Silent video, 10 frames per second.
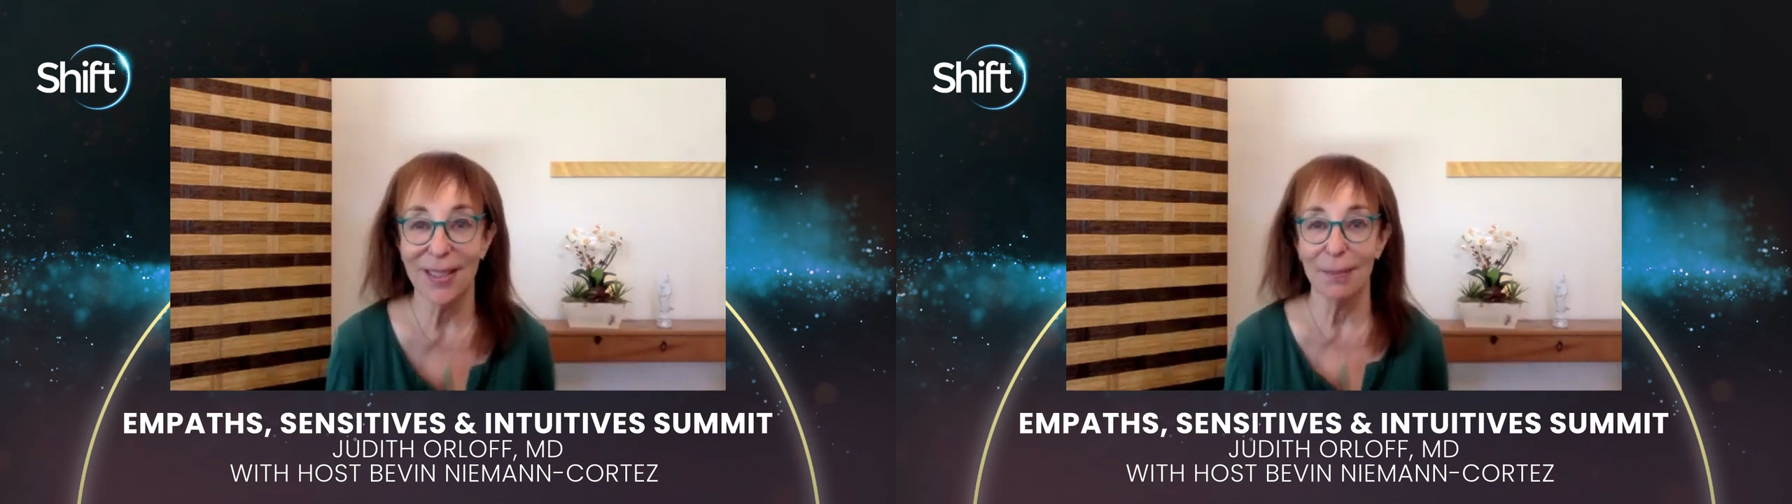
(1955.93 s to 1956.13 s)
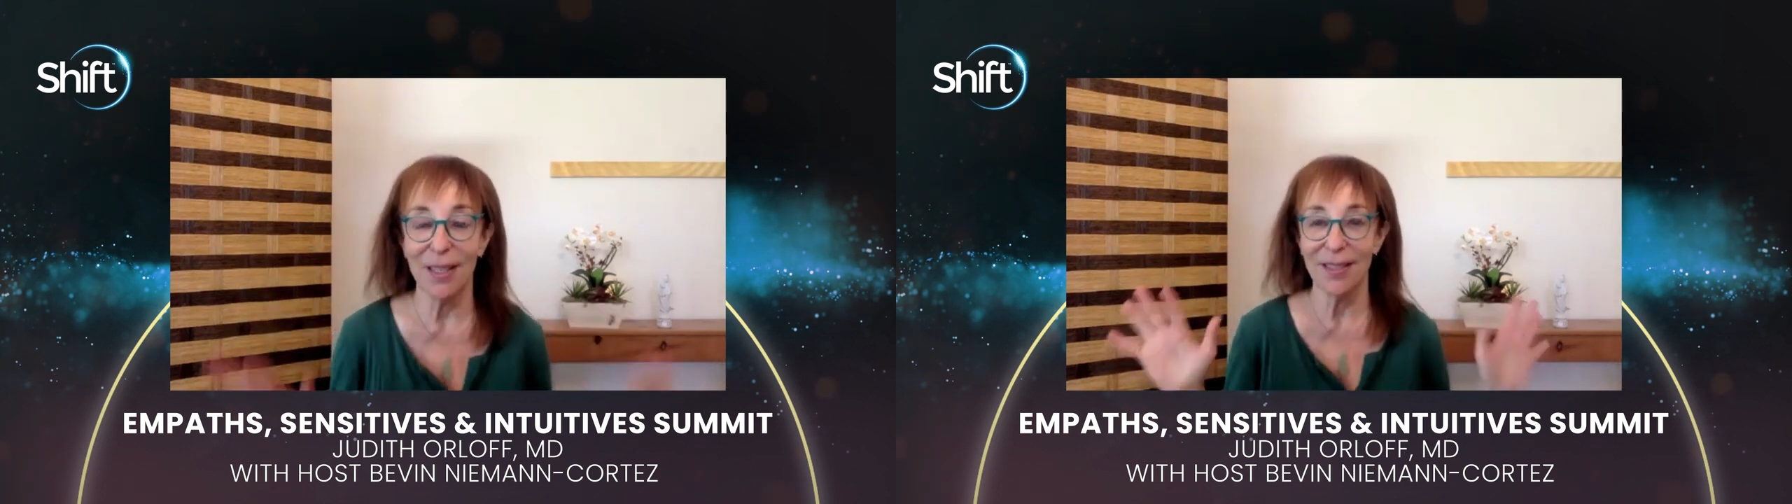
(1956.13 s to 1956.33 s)

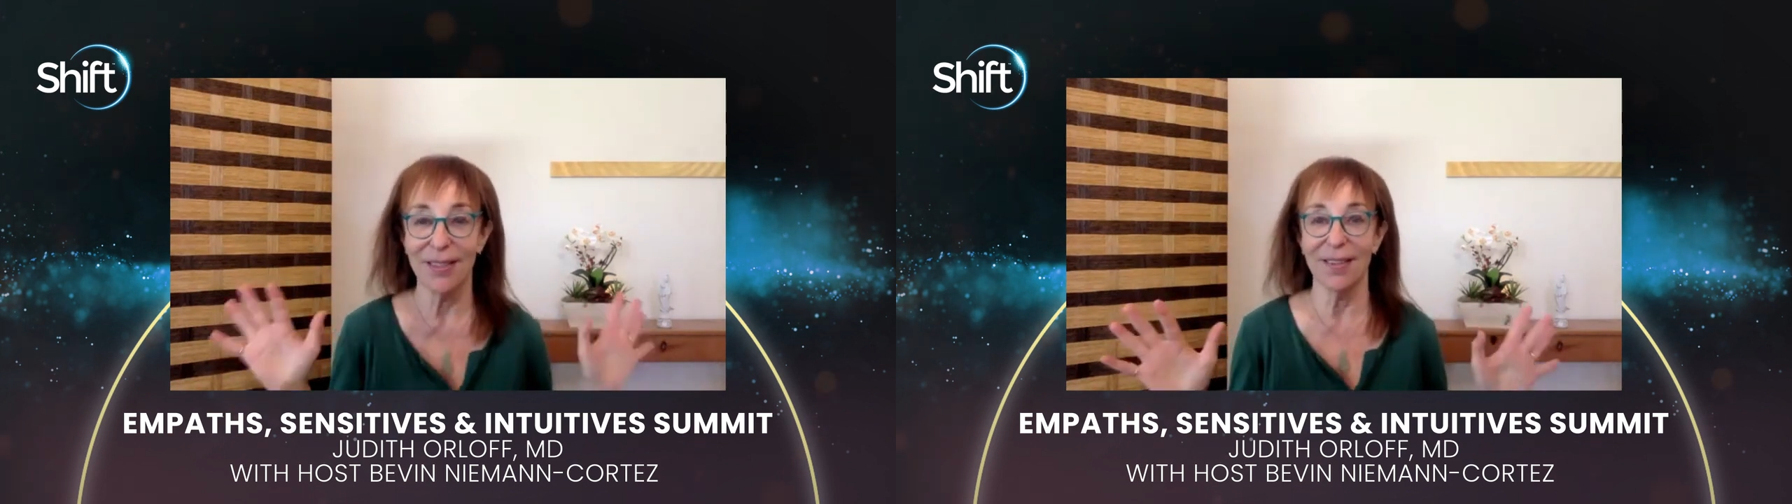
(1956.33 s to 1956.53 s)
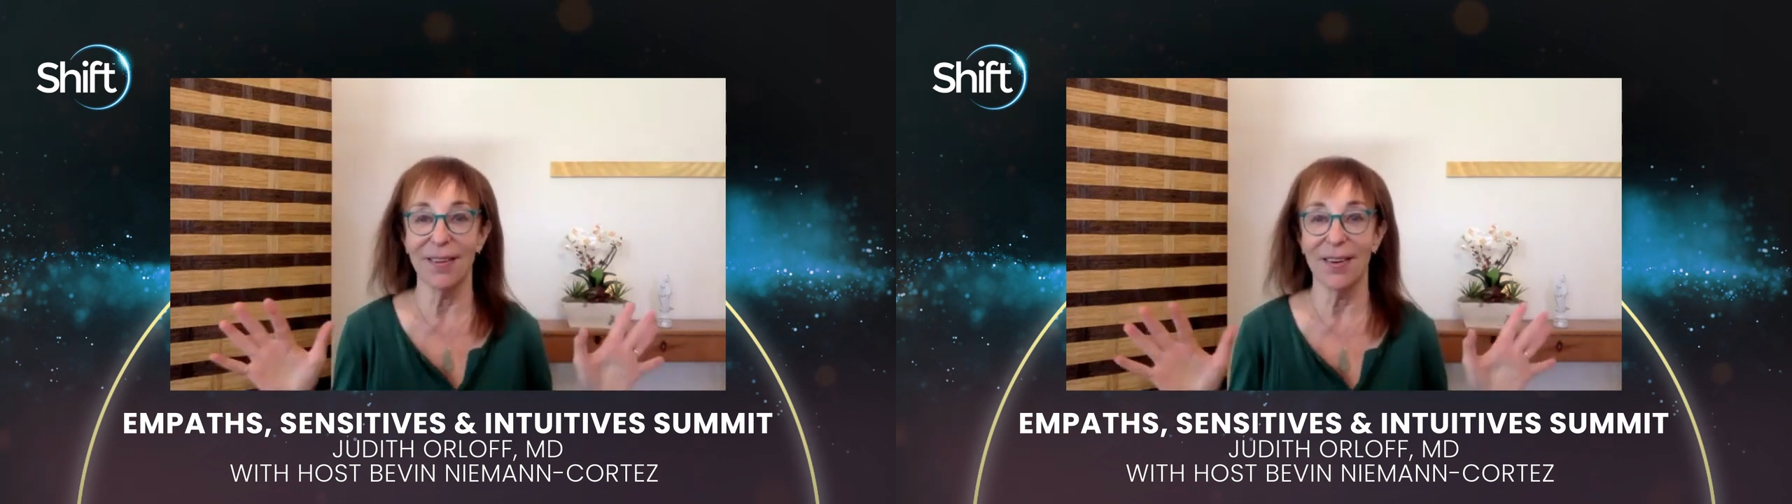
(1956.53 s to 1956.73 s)
The
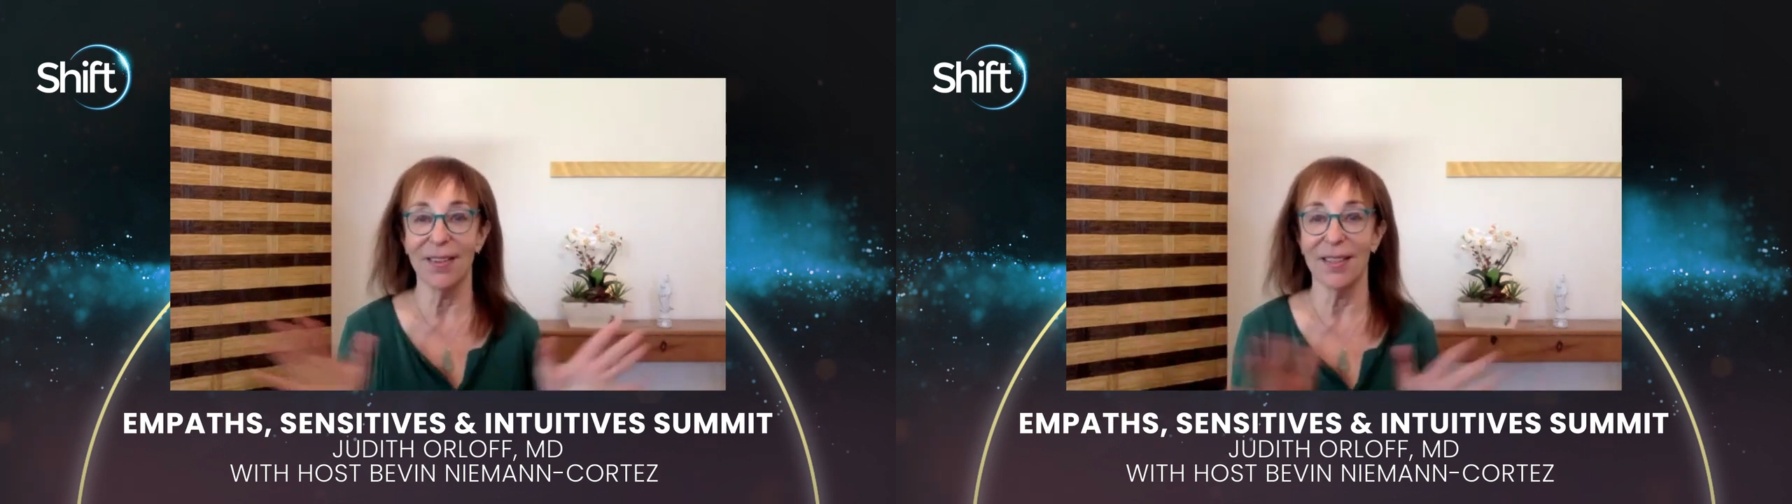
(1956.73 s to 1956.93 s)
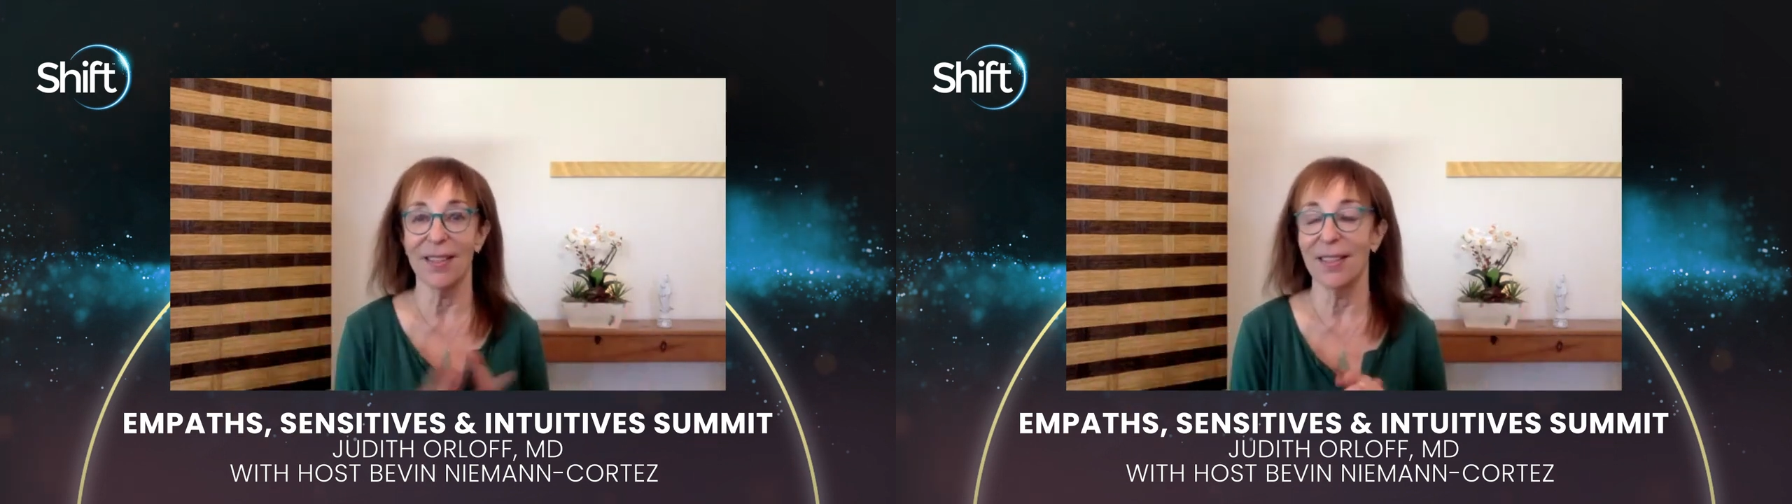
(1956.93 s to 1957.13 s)
mothers are the
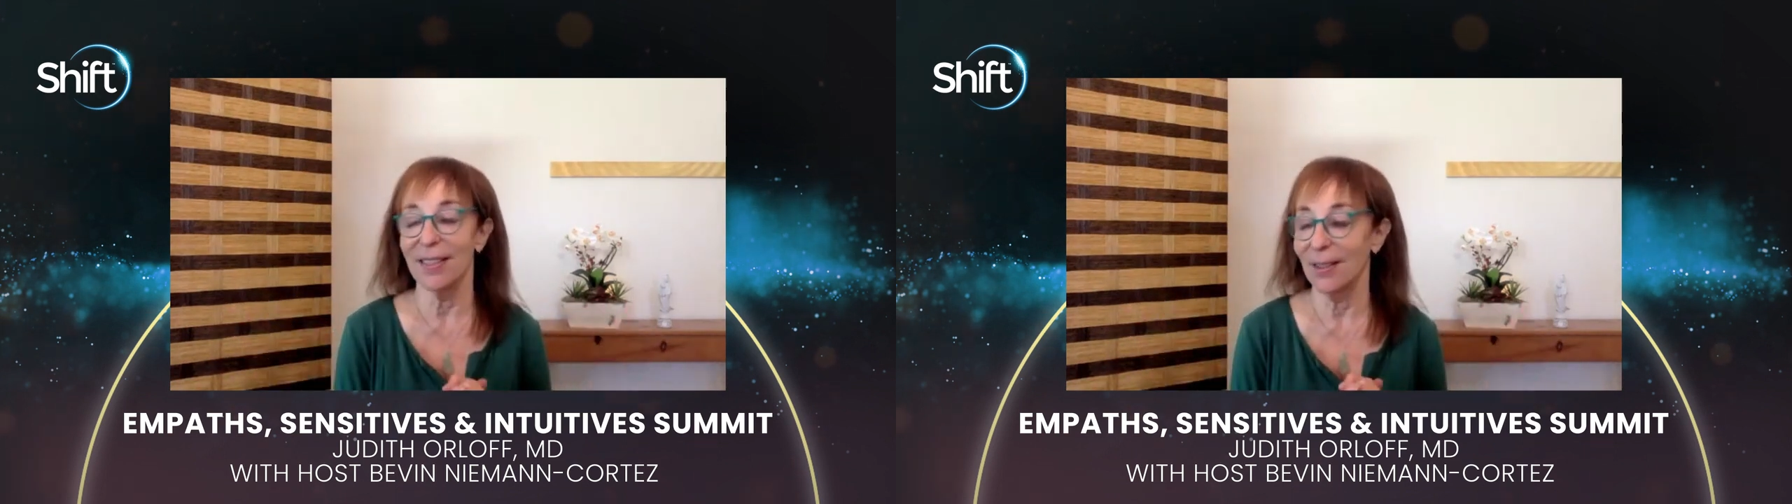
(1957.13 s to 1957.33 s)
hardest.